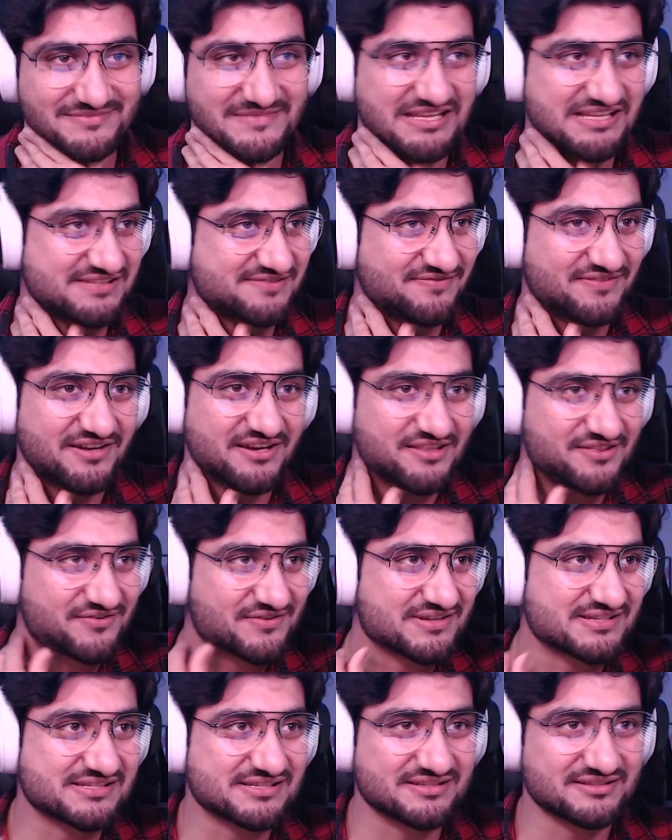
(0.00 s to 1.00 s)
his father
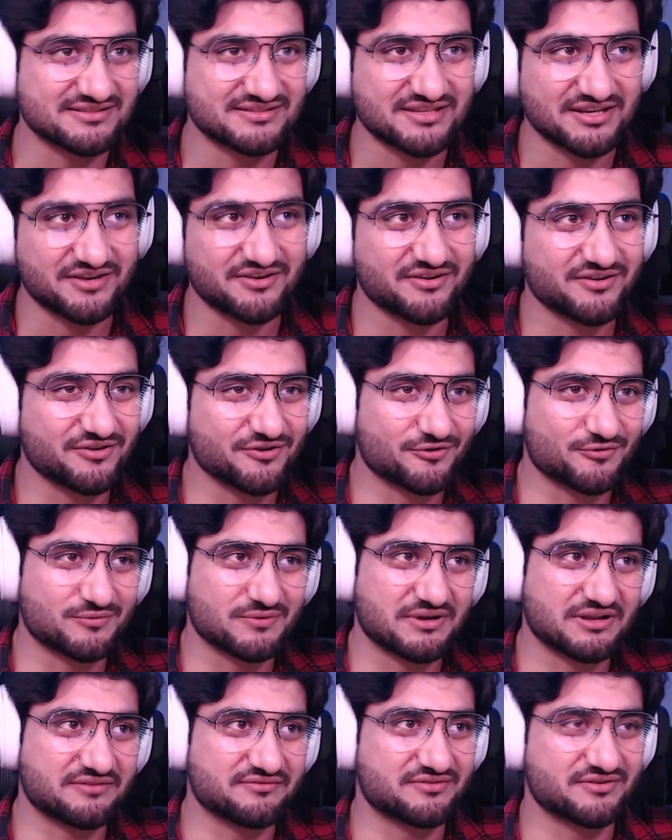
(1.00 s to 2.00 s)
isn't Terran or
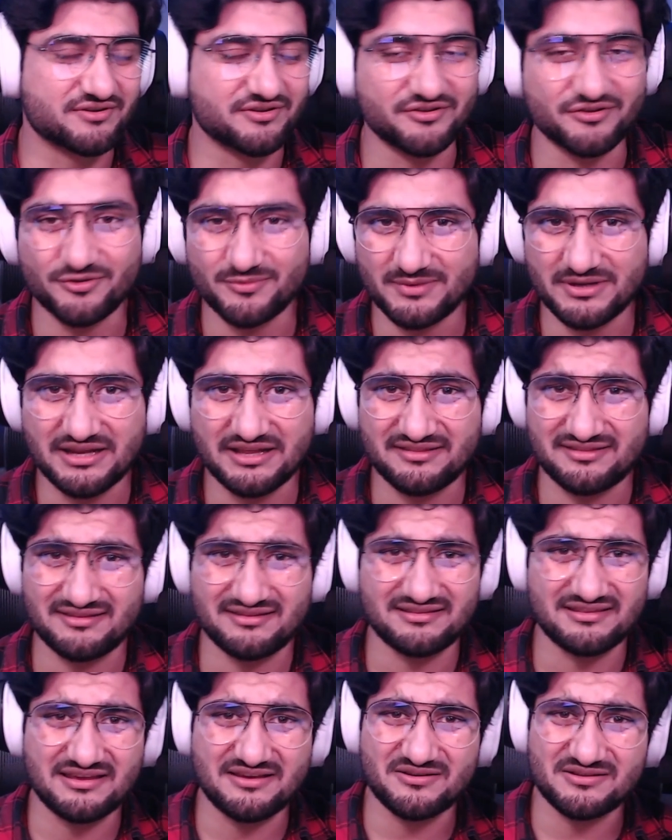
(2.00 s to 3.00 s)
whatever. Human, I think
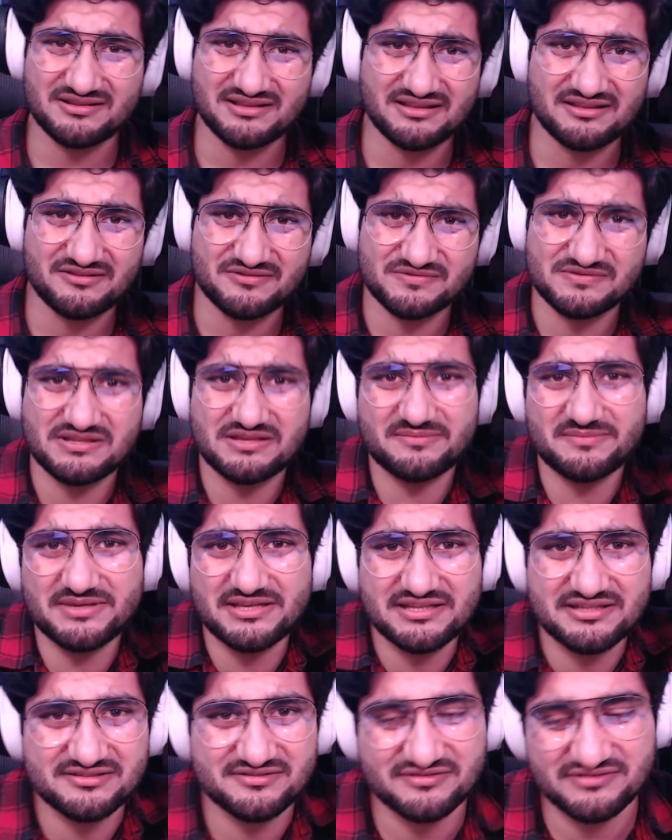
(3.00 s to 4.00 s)
that that's what that
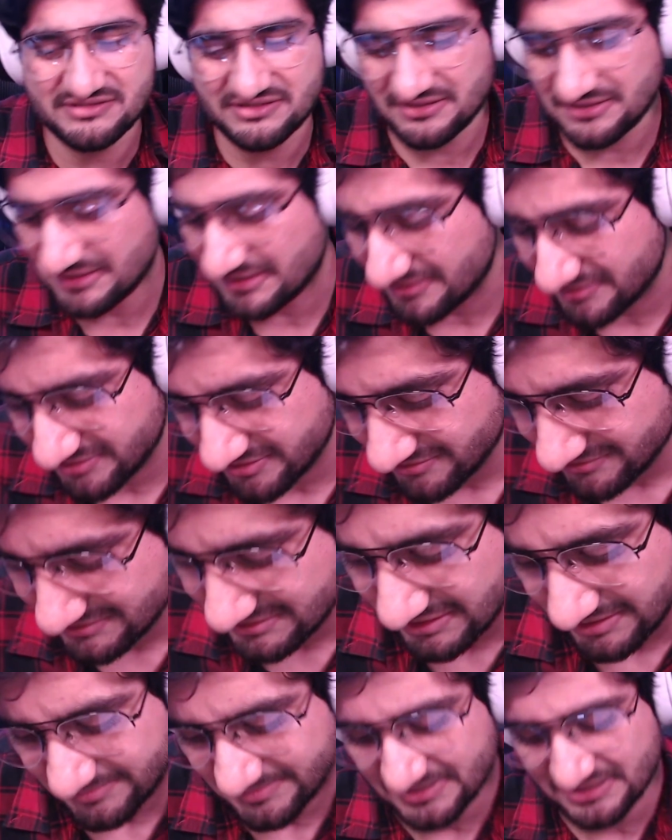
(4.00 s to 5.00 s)
means or something. I don't know what
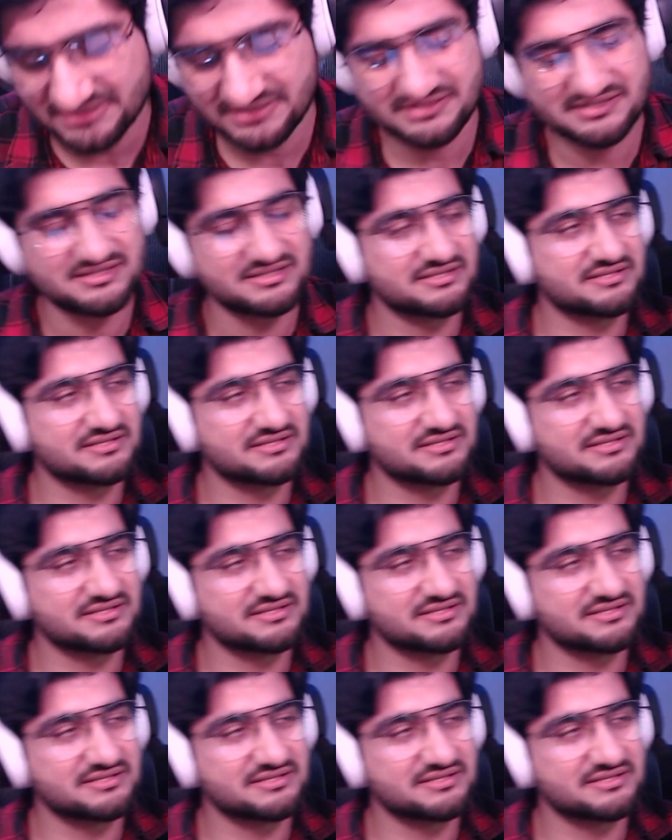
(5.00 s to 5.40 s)
that means.